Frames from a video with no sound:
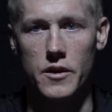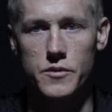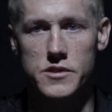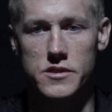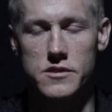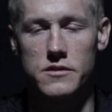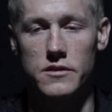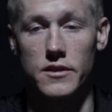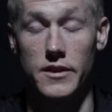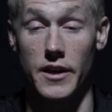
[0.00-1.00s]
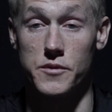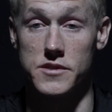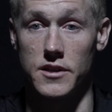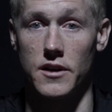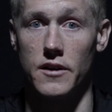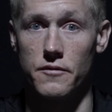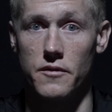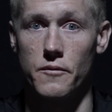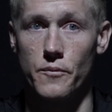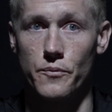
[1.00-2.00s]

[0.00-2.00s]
It was just that was tough.